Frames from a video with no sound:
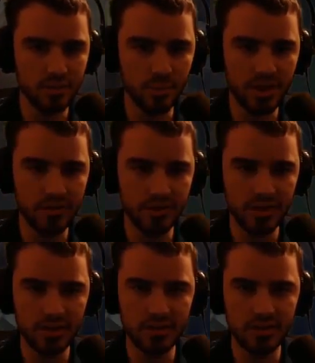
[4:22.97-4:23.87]
way over
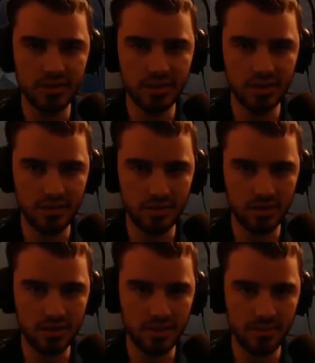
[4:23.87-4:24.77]
here, so he's gonna have a
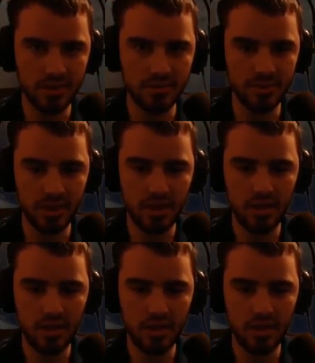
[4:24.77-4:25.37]
hard time killing me.